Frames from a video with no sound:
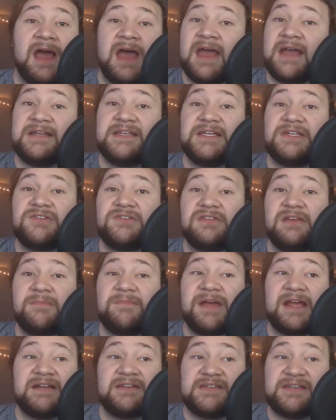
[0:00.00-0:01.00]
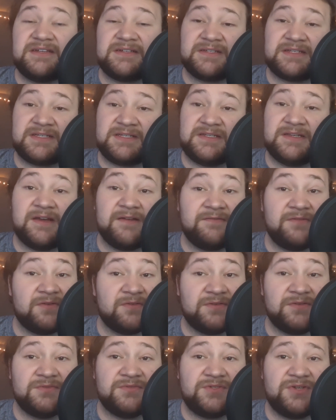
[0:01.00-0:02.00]
and teach you the basics of your
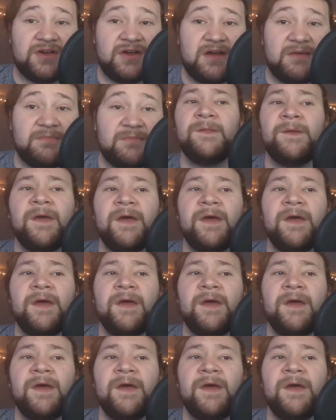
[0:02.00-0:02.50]
new job."